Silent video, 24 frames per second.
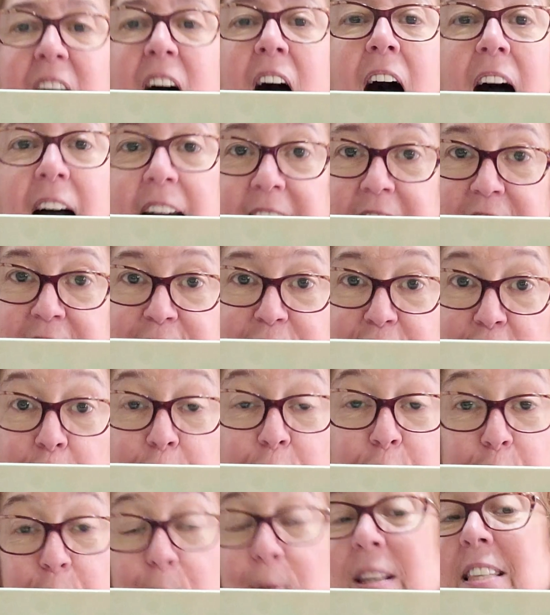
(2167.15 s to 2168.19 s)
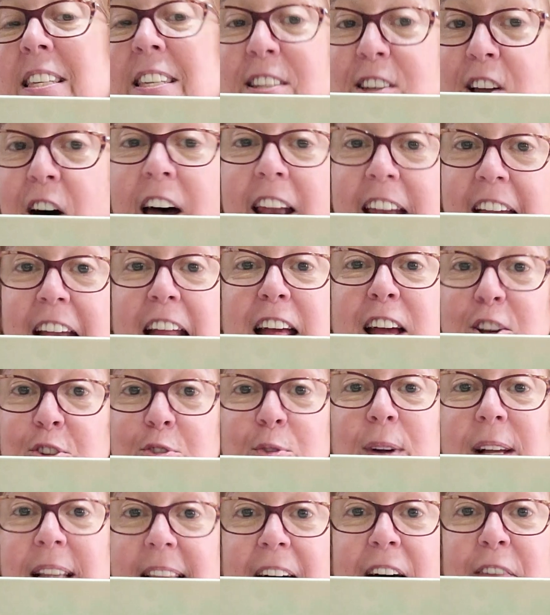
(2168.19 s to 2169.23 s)
I can tell you it's not an
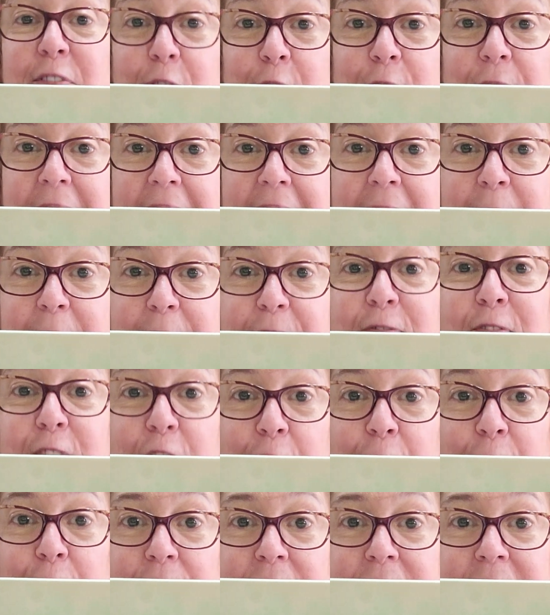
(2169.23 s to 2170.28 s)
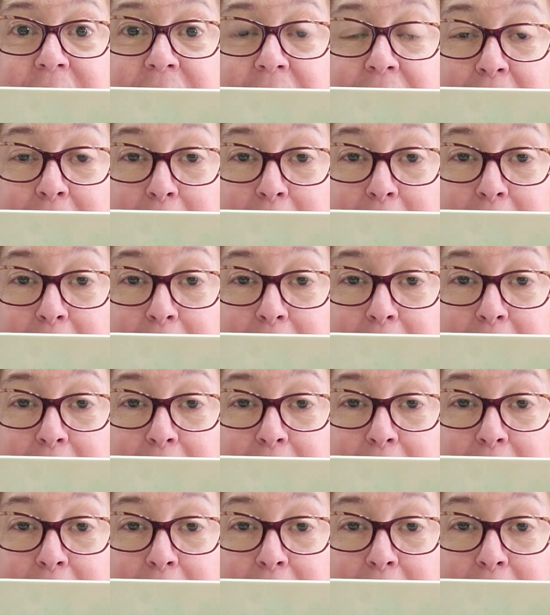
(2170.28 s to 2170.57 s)
entry-level game, folks,